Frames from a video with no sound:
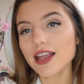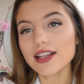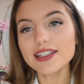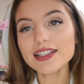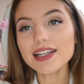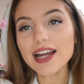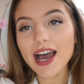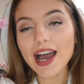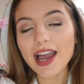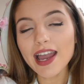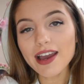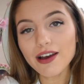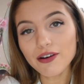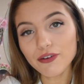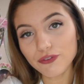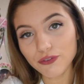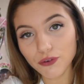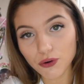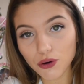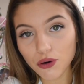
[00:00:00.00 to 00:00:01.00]
today
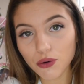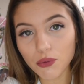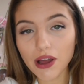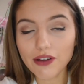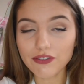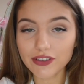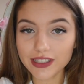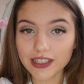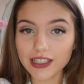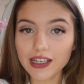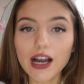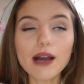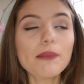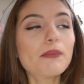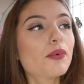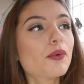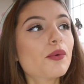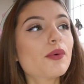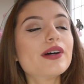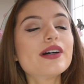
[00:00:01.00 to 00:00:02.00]
for everything I
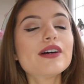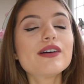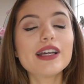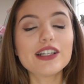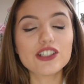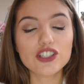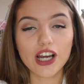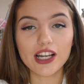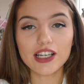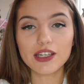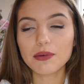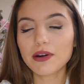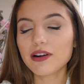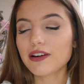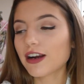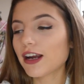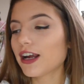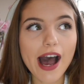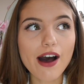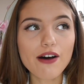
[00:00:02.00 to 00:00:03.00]
bought in
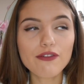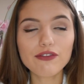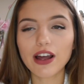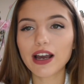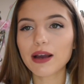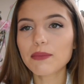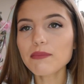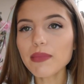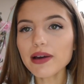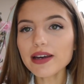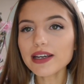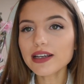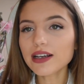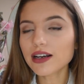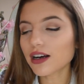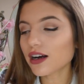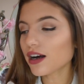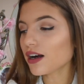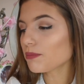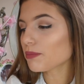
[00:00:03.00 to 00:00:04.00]
January. I have like
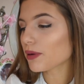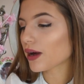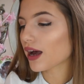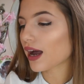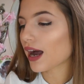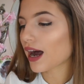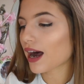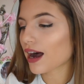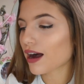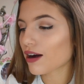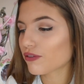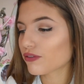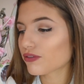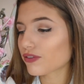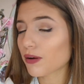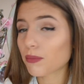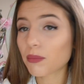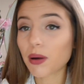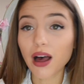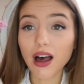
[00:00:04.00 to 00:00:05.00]
makeup, I have
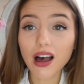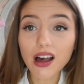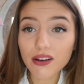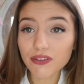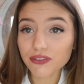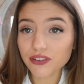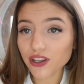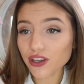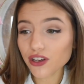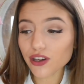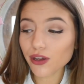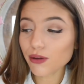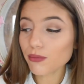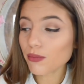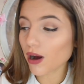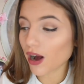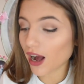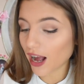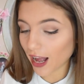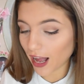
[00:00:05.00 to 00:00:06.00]
a
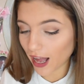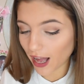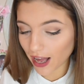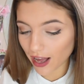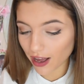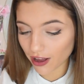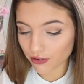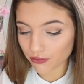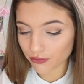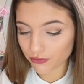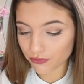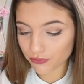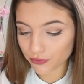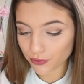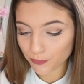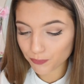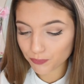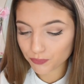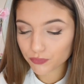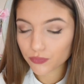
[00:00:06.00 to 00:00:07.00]
perfume, I have
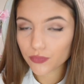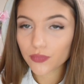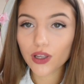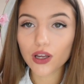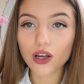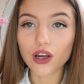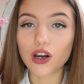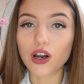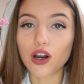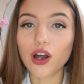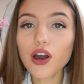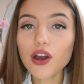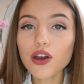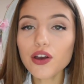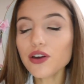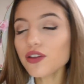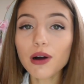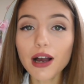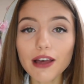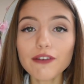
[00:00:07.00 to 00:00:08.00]

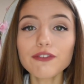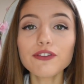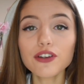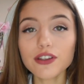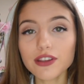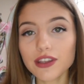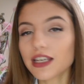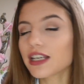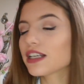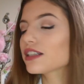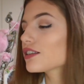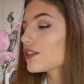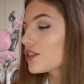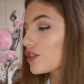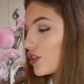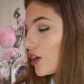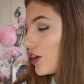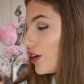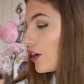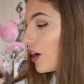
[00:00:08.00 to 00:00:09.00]
clothes, quite a few things to
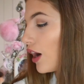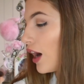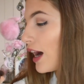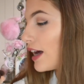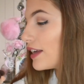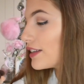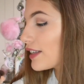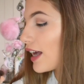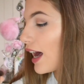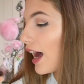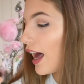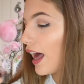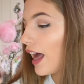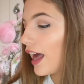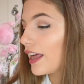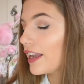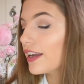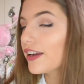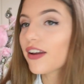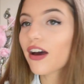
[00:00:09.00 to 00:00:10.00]
show you guys,
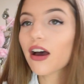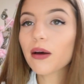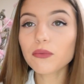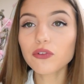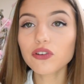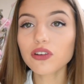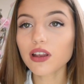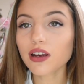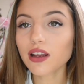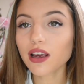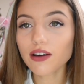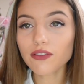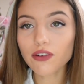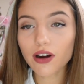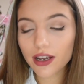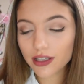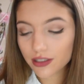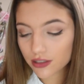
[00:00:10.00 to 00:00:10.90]
and I'm just gonna get right